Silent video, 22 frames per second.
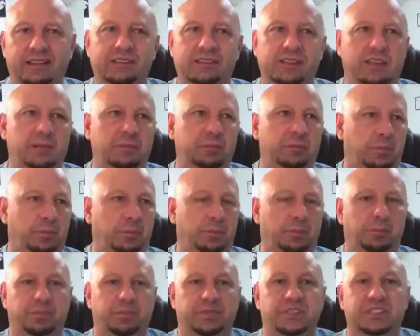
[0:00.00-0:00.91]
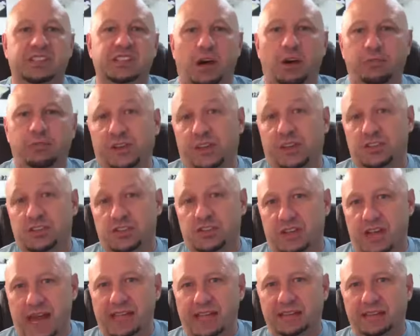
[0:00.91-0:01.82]
it selfish
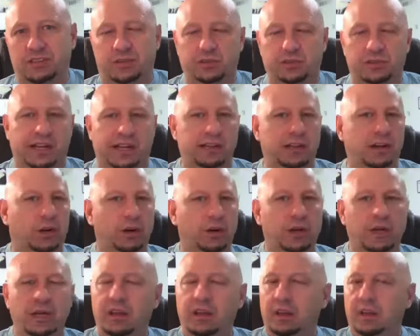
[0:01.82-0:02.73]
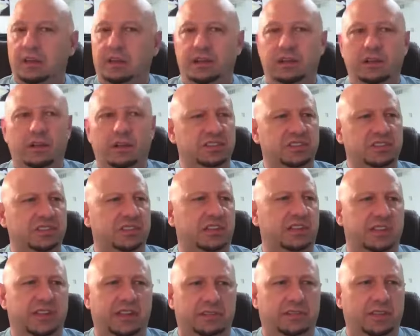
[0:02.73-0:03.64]
not to? And I know, you know,
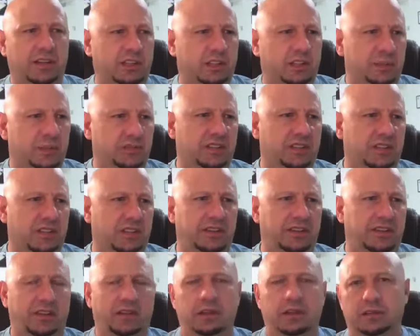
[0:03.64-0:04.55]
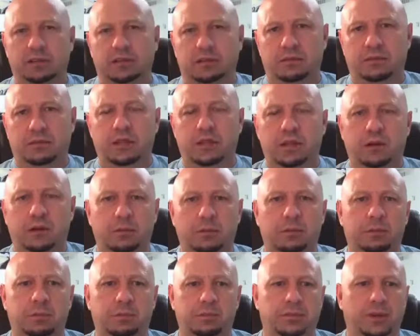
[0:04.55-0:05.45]
Cynthia, talking about Cynthia and, you
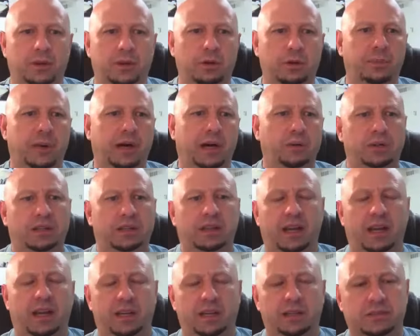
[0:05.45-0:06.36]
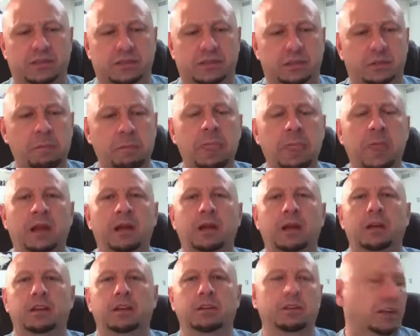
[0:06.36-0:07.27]
know, her bout with cancer.
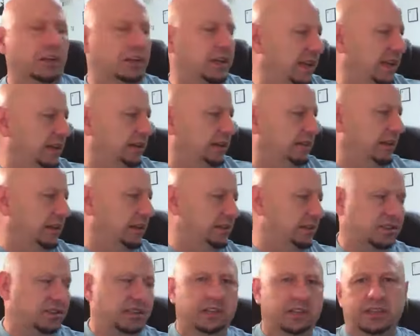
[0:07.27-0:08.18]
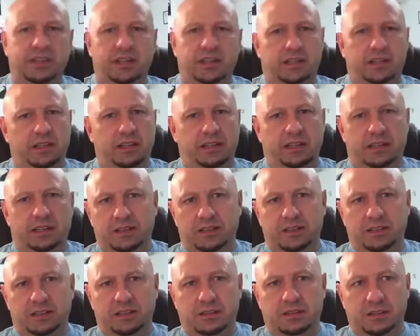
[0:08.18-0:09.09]
You look at, now, Cynthia
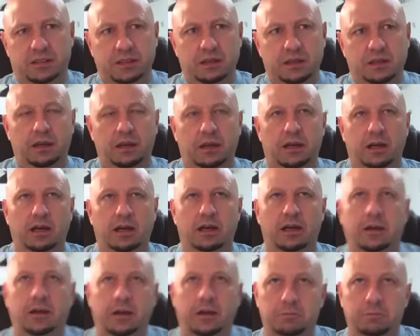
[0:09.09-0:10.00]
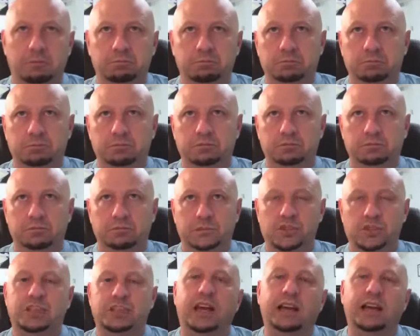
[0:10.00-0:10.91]
is, um,
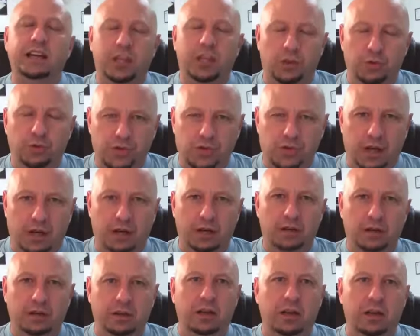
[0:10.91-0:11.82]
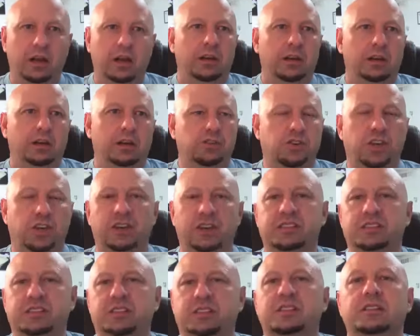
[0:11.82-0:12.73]
she's got a huge heart. She's
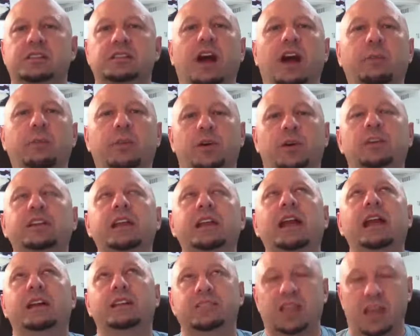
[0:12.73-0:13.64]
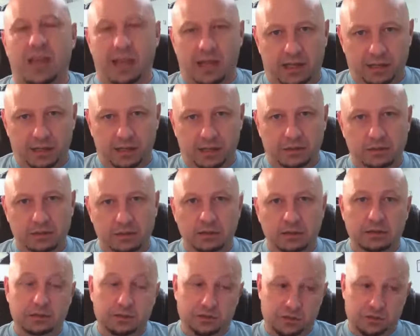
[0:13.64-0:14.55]
stubborn as hell.
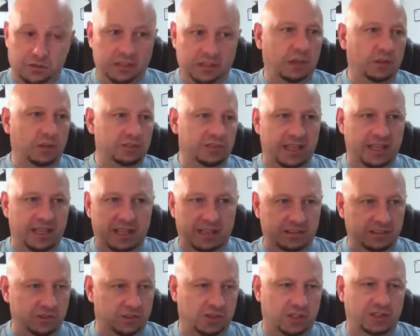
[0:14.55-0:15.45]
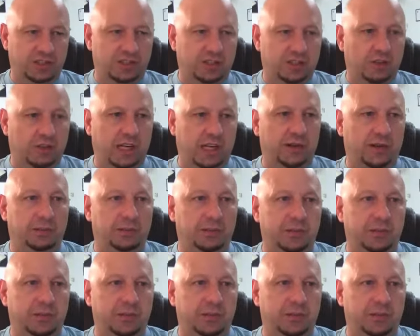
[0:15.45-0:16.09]
She knows that, and she's okay with me